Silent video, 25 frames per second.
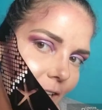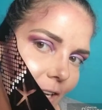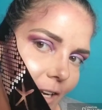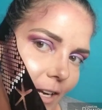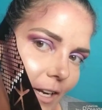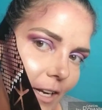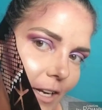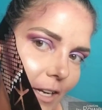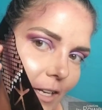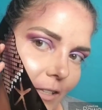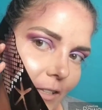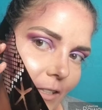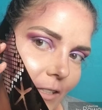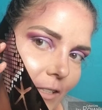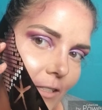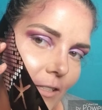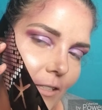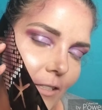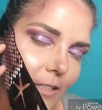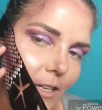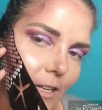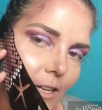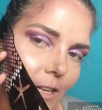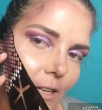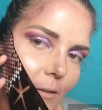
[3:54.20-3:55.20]
Then I got
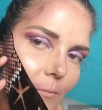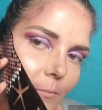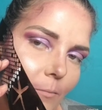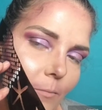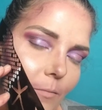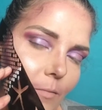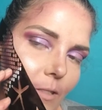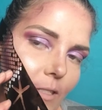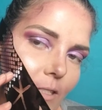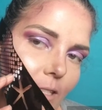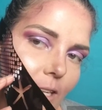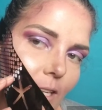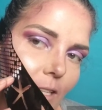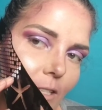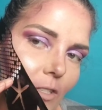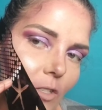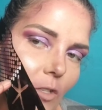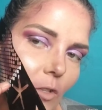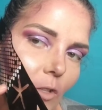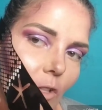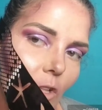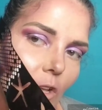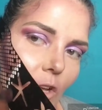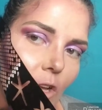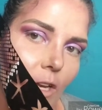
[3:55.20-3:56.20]
the
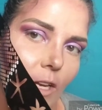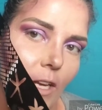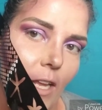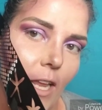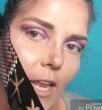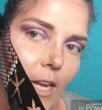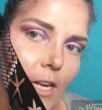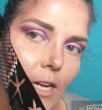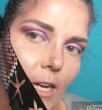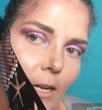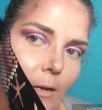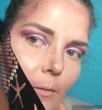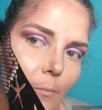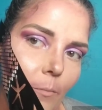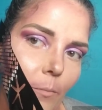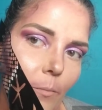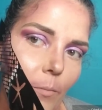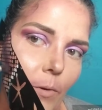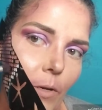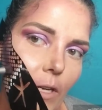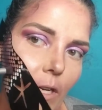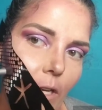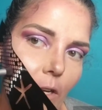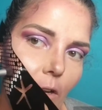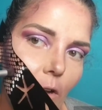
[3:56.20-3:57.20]
stencil on, and I'm
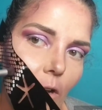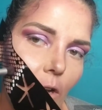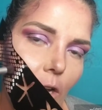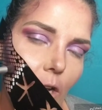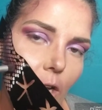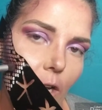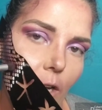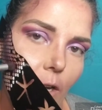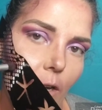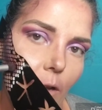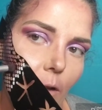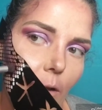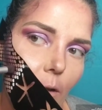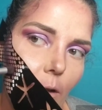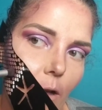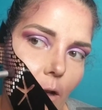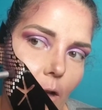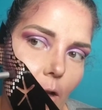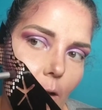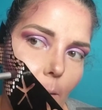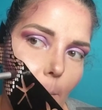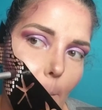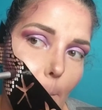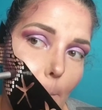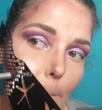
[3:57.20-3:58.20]
putting on
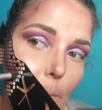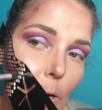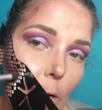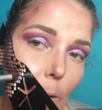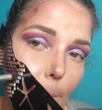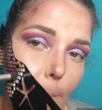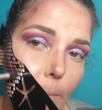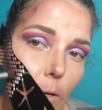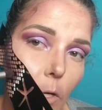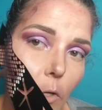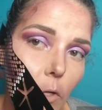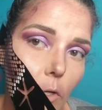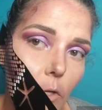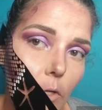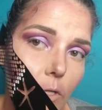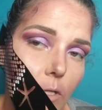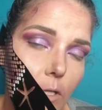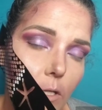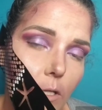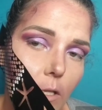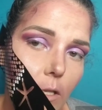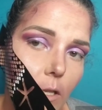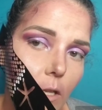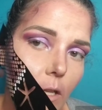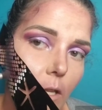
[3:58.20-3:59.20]

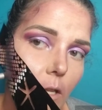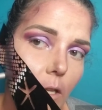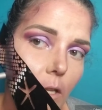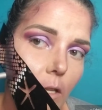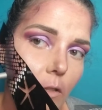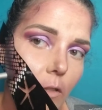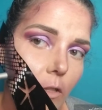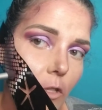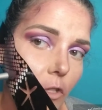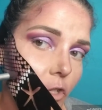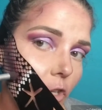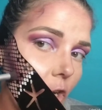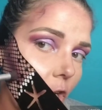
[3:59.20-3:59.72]
purples, the